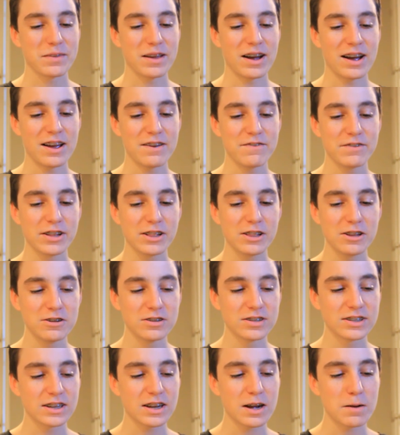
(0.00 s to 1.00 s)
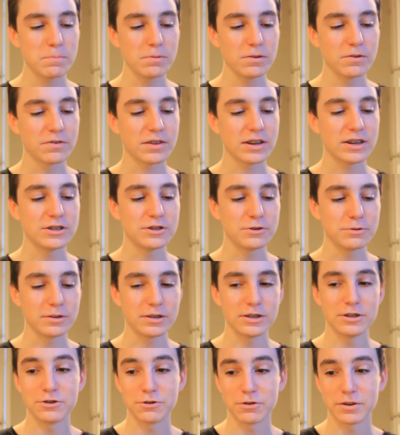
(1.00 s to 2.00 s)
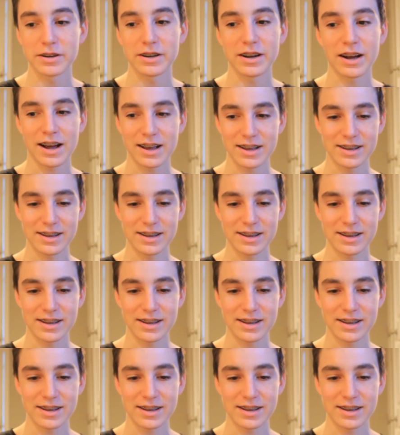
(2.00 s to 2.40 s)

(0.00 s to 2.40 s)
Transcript: I've enclosed a couple of things you will enjoy.